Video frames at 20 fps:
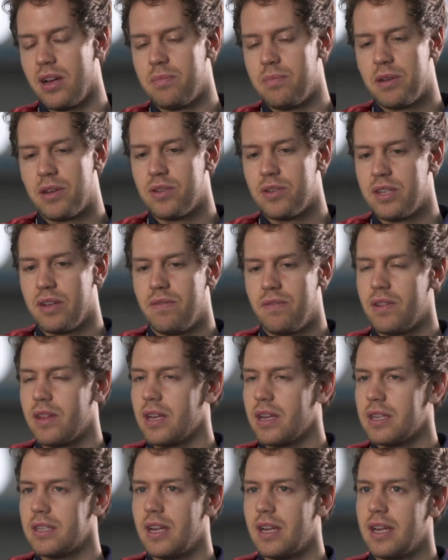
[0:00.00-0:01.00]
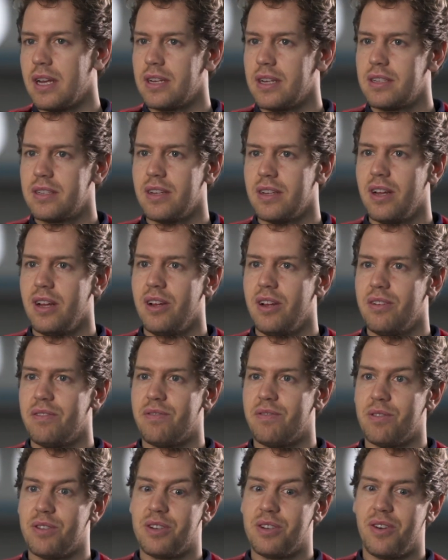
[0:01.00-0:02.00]
because everything is linked.
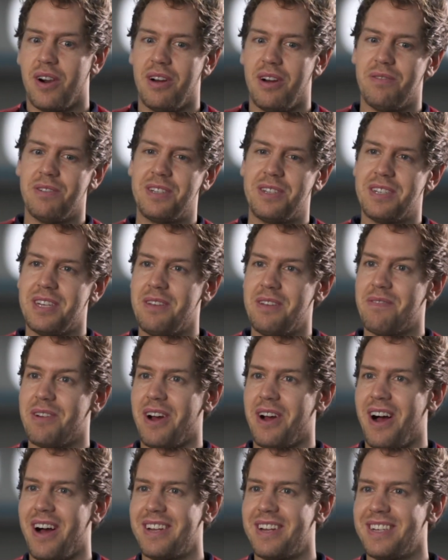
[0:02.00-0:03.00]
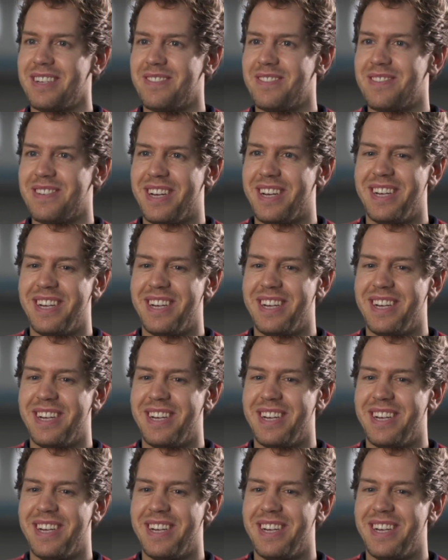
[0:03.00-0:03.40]
For the drivers, even harder